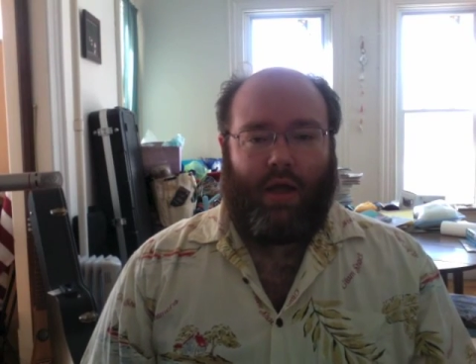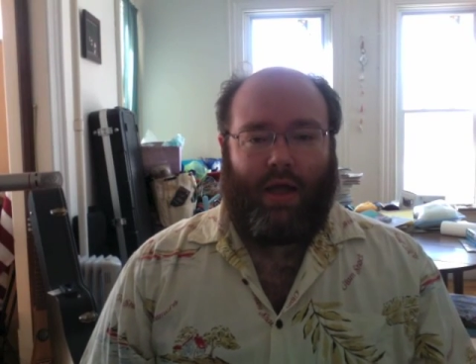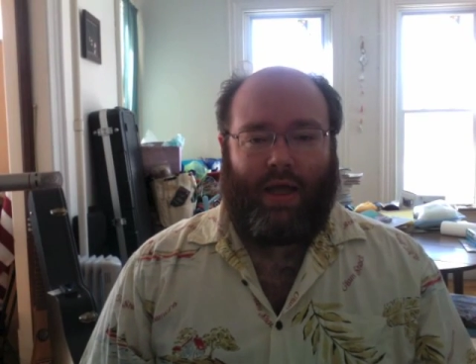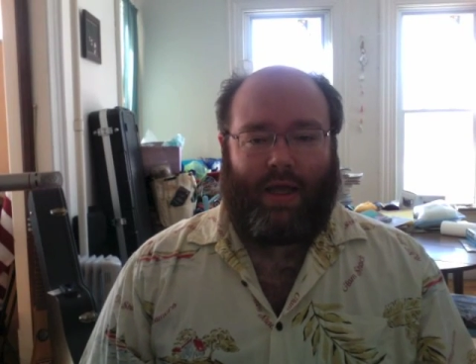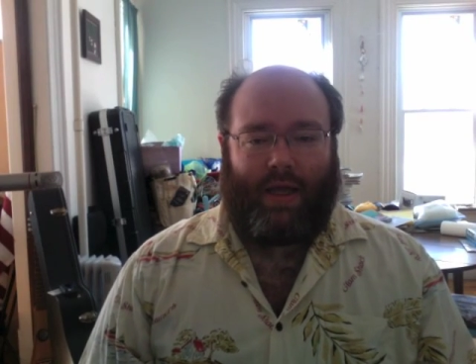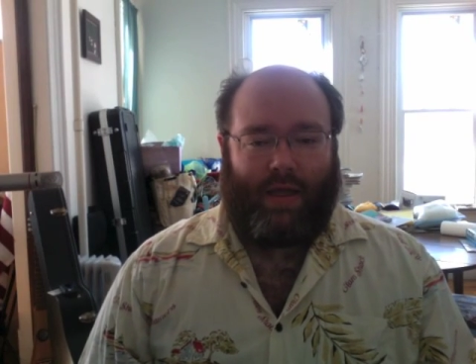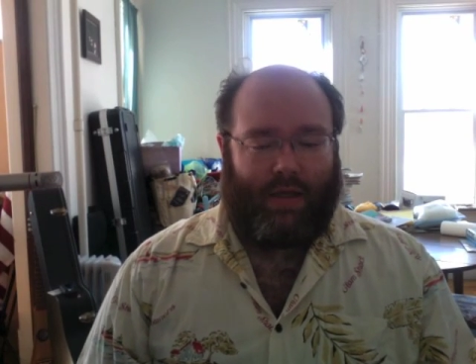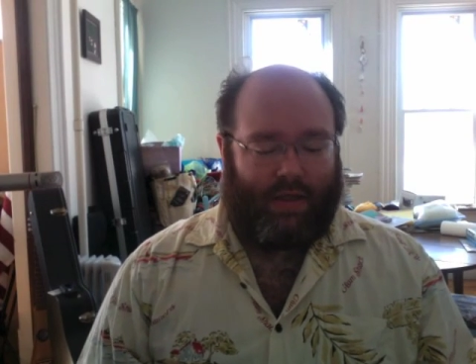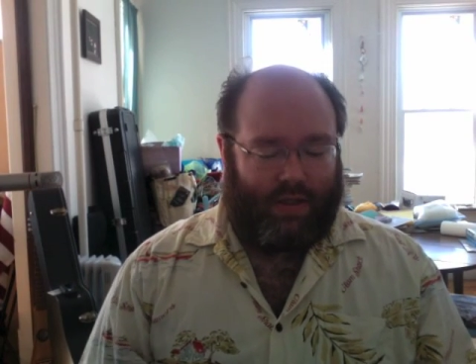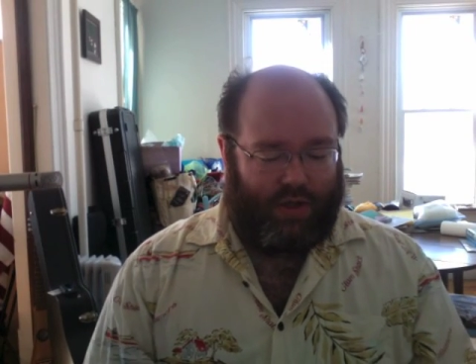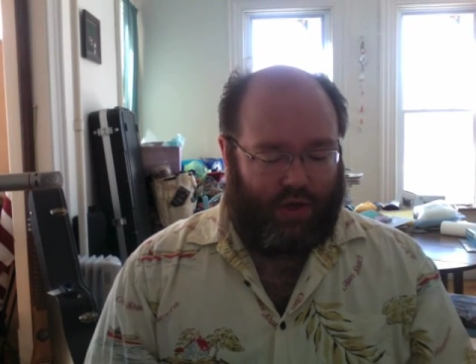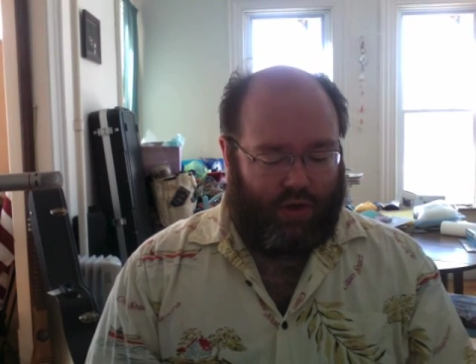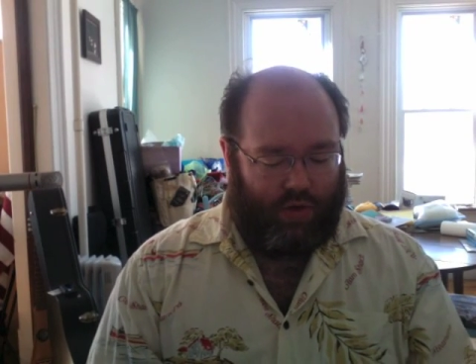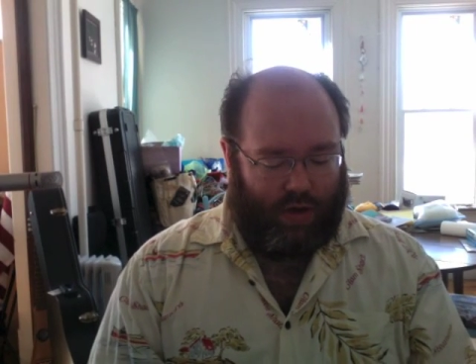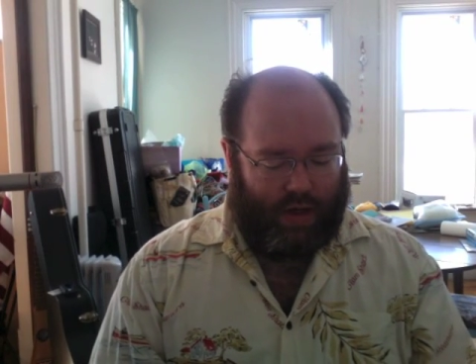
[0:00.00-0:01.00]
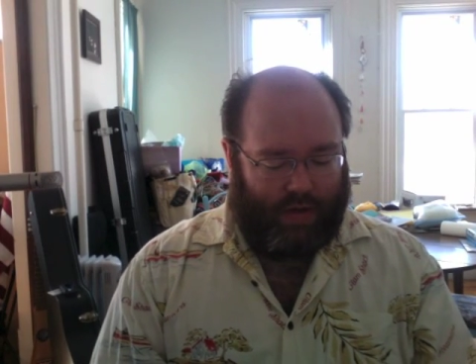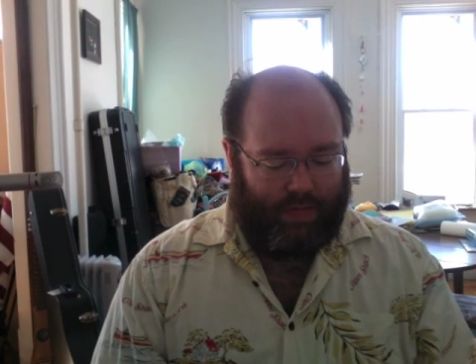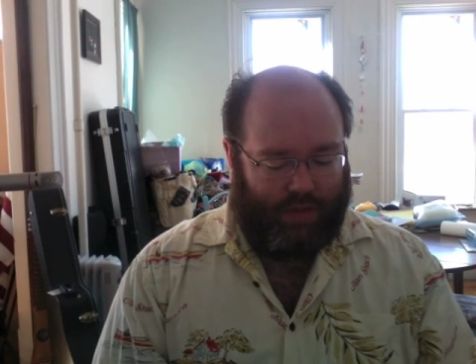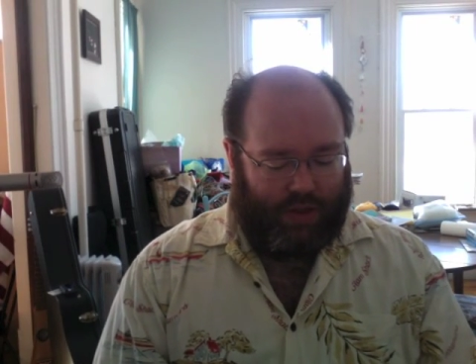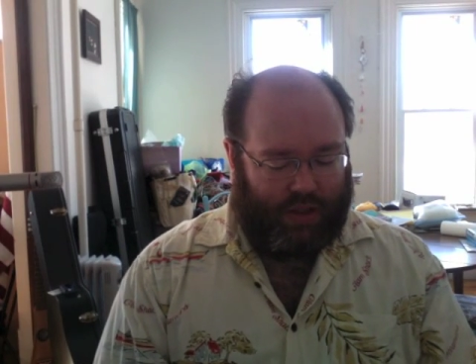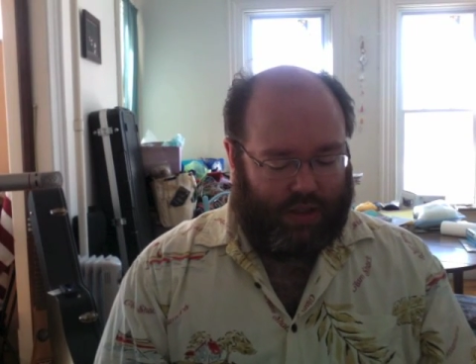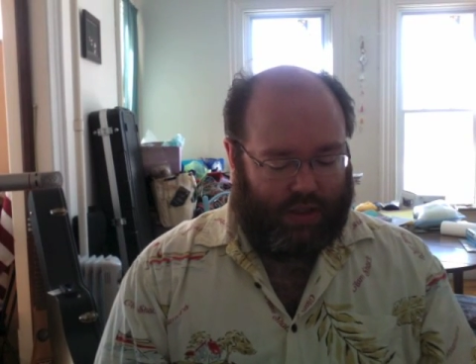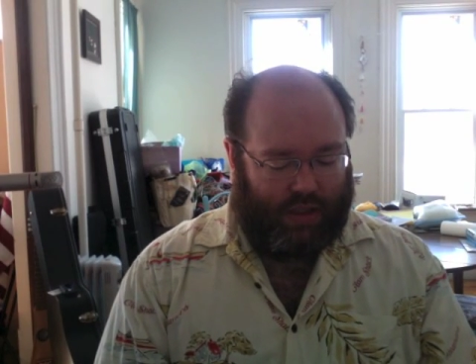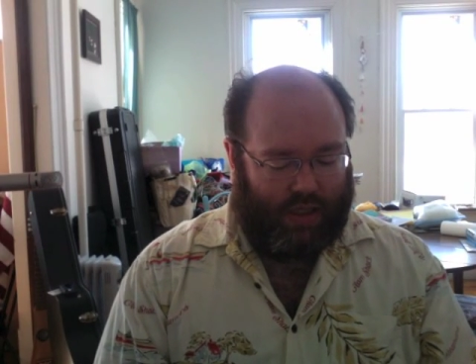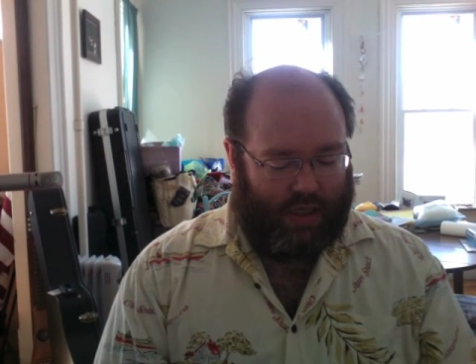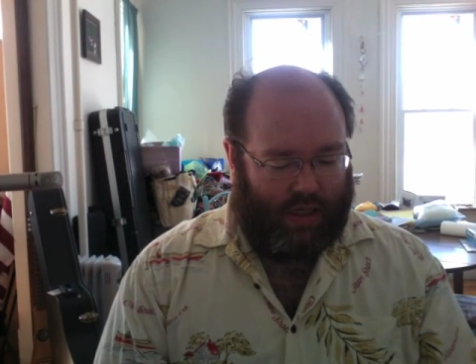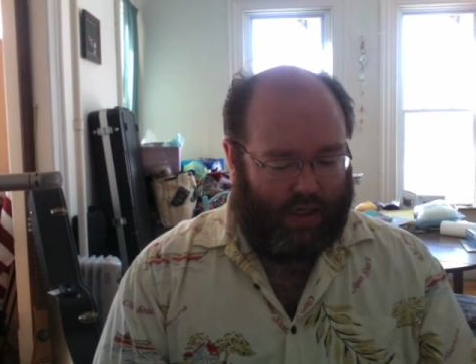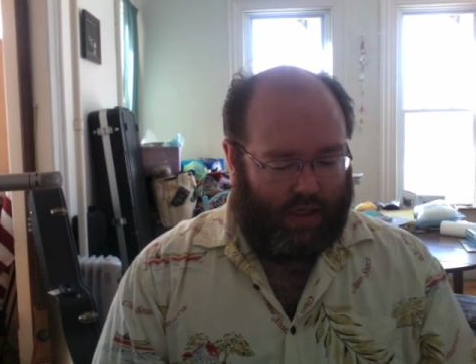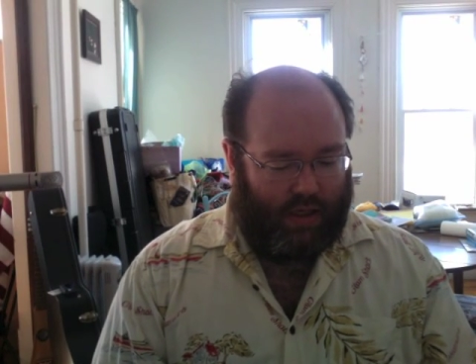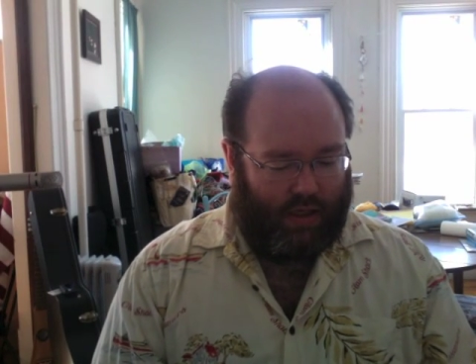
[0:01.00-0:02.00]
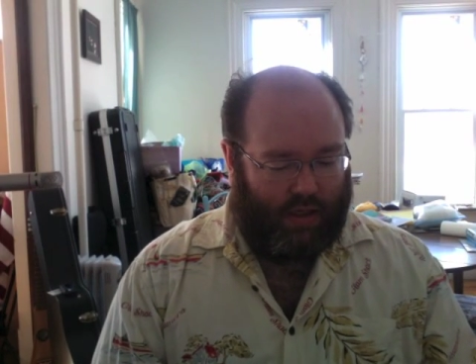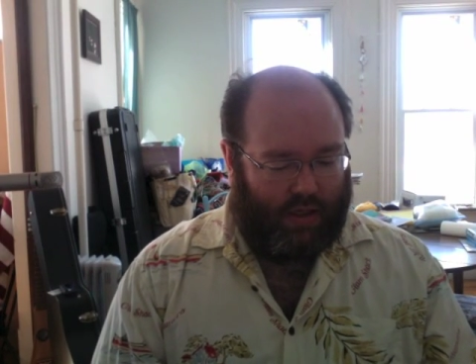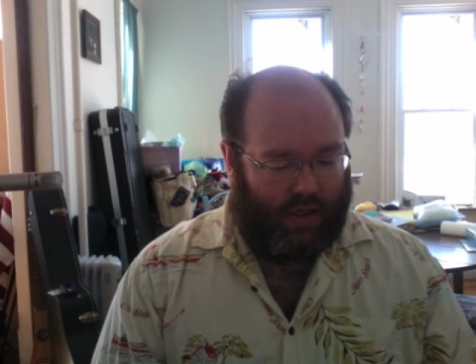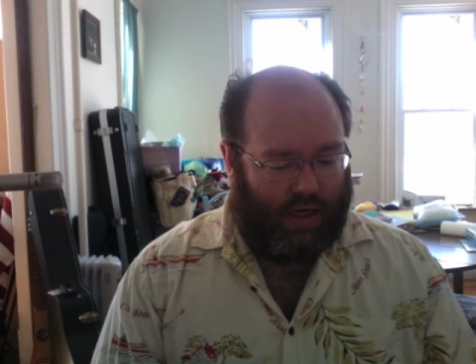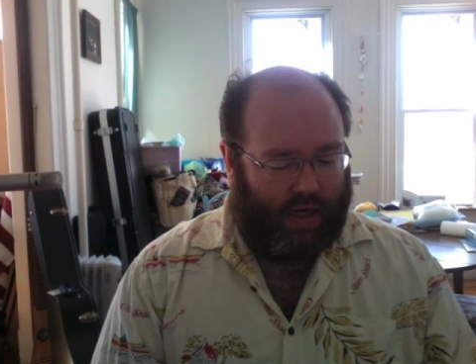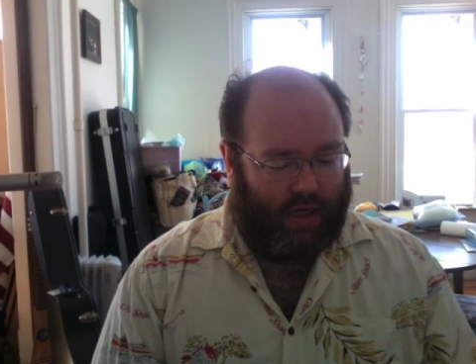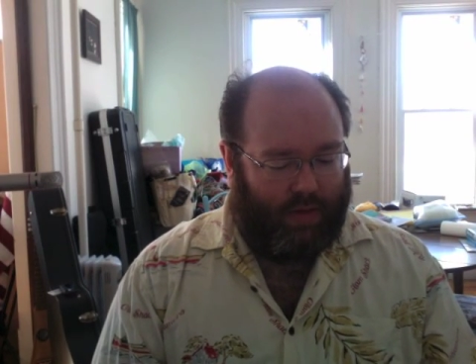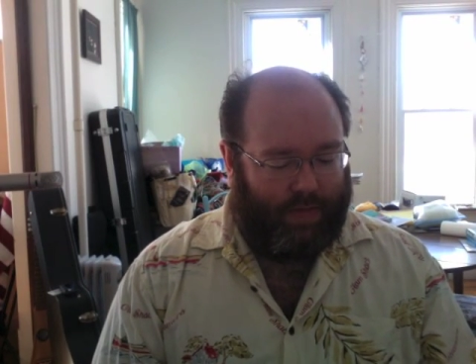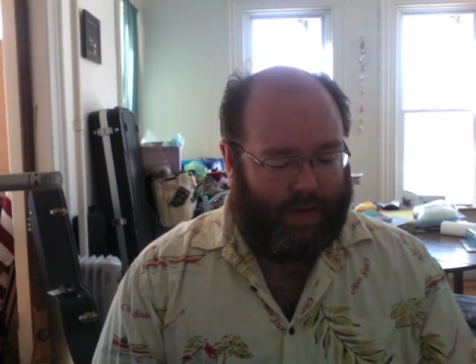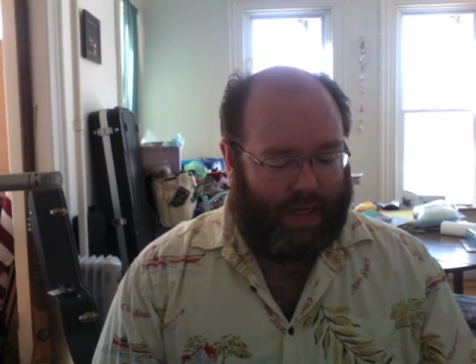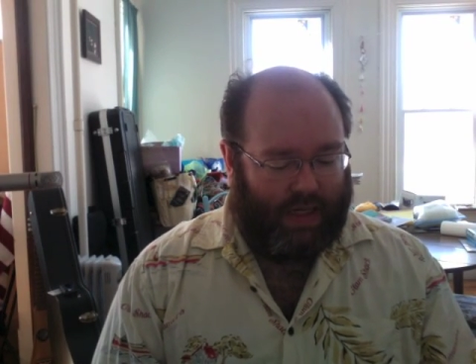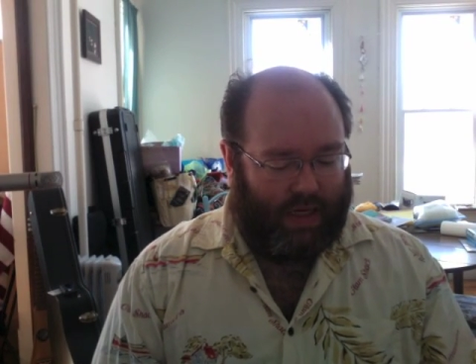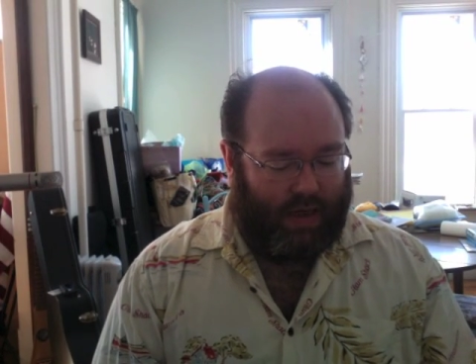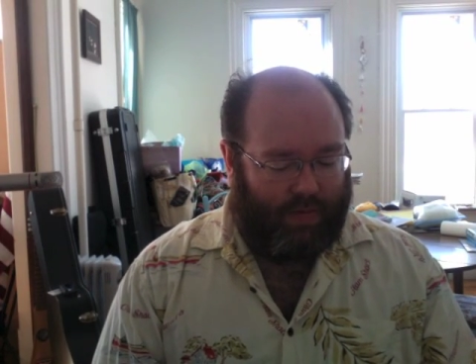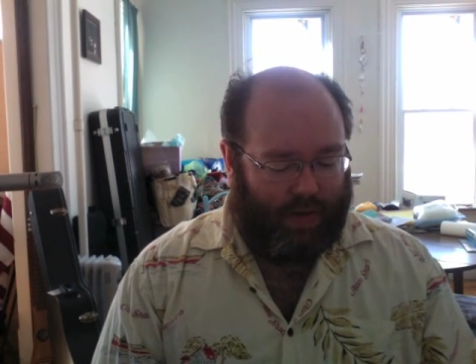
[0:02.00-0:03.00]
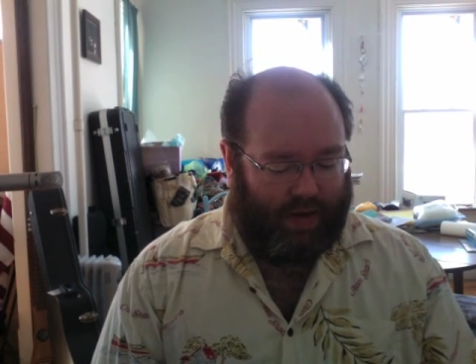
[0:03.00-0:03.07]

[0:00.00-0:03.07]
Hi, so I'm just documenting